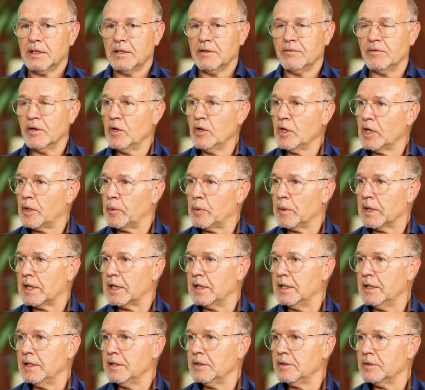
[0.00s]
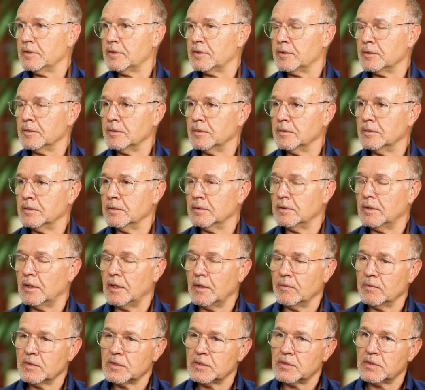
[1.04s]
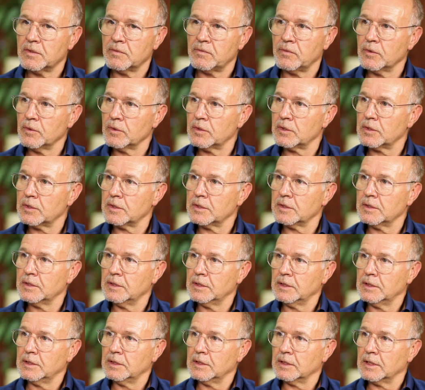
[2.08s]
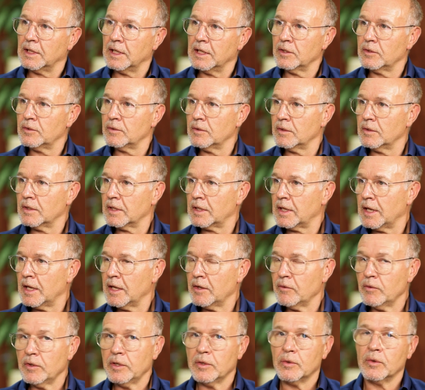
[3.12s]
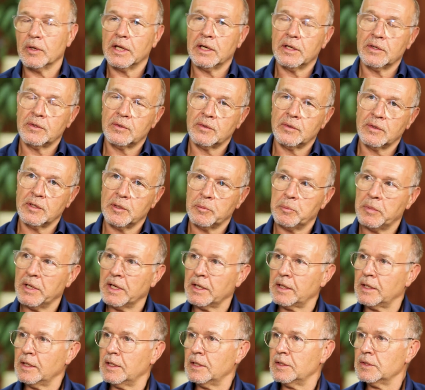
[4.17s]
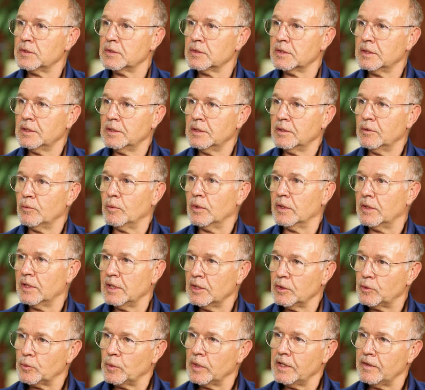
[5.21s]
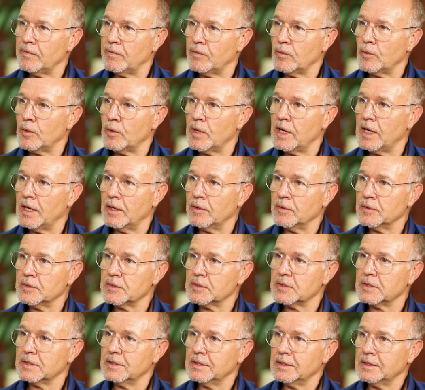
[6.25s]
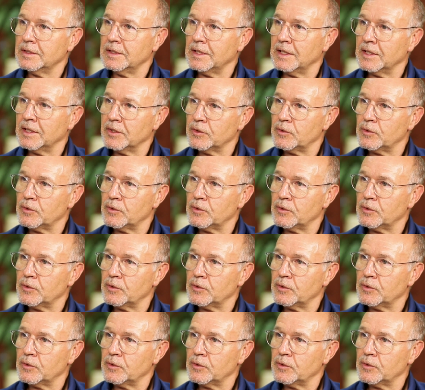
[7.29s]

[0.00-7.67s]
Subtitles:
very quickly to harvest the fruit, get it to the cannery or get it to the pack house within 24 hours, and